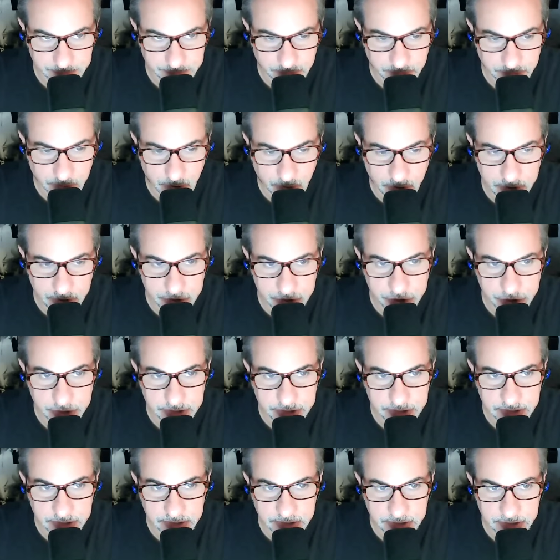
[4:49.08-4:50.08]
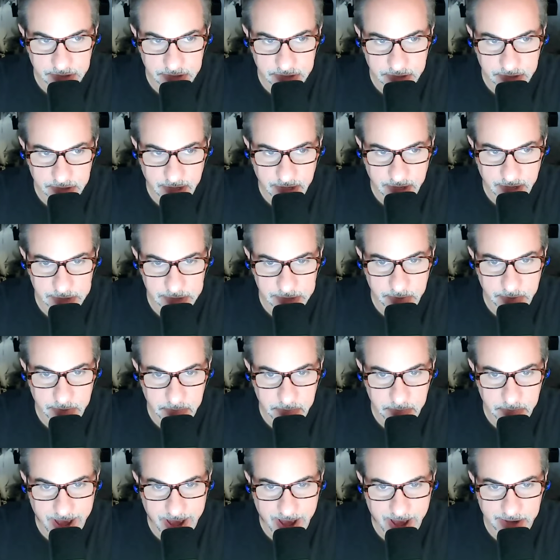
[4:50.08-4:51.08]
And Argent has been
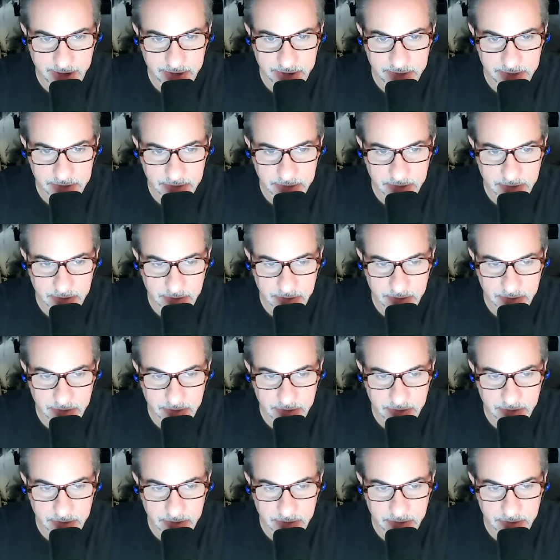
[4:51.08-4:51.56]
back